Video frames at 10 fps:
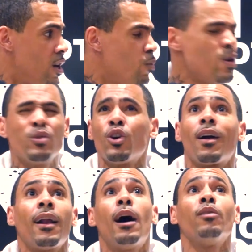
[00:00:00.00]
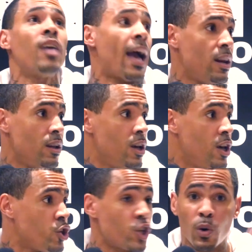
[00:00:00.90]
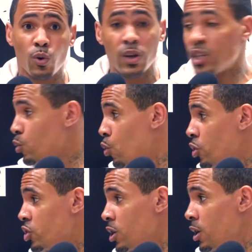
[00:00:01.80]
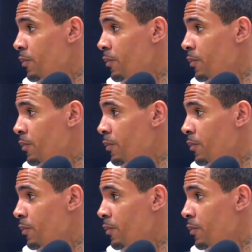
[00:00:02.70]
We was on cloud 9, just won all these awards.